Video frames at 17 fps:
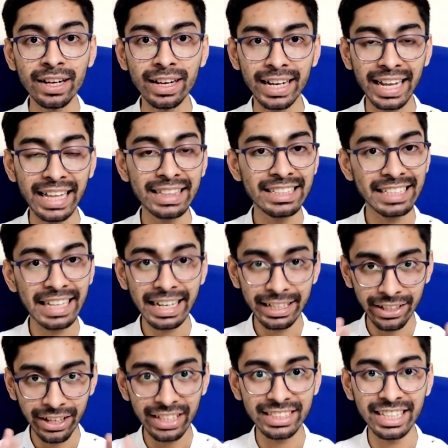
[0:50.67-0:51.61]
let's say
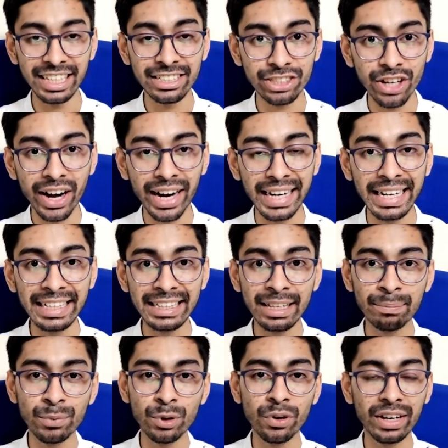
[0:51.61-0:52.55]
you're just joining the
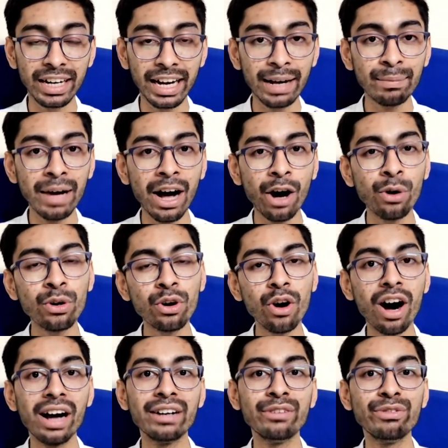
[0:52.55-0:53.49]
program, how
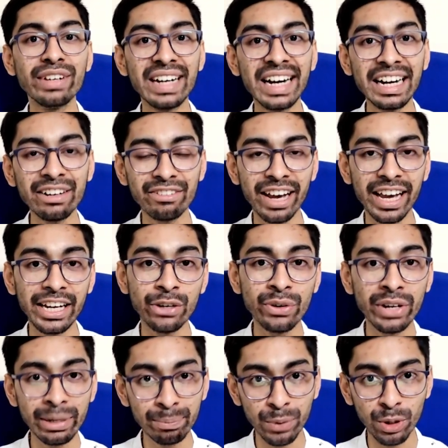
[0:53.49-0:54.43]
confident were you
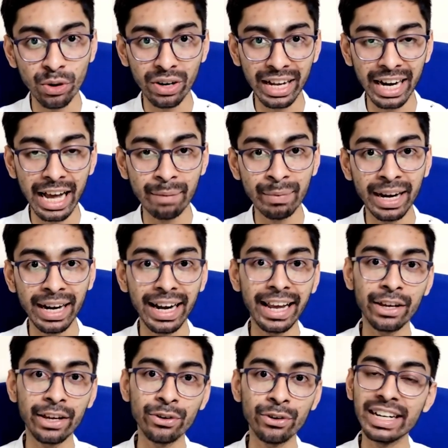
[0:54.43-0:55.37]
in programming?
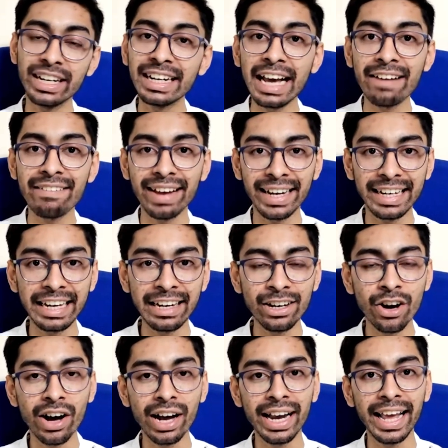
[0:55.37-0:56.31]
Like you didn't have any
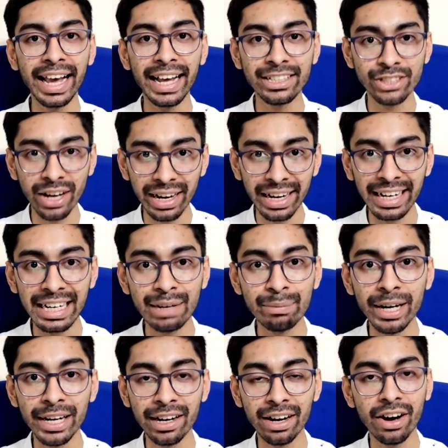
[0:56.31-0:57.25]
knowledge or little
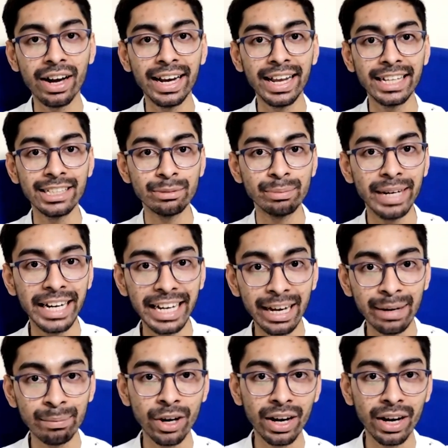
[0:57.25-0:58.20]
bit knowledge,
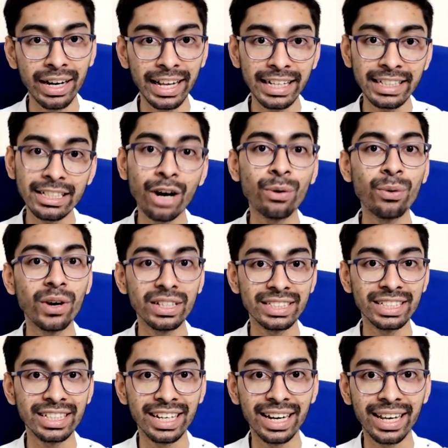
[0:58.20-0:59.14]
medium knowledge. How was
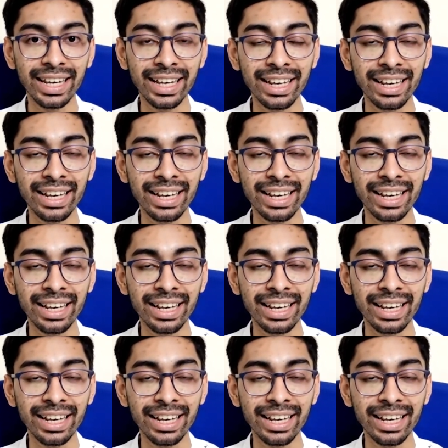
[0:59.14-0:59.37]
it like?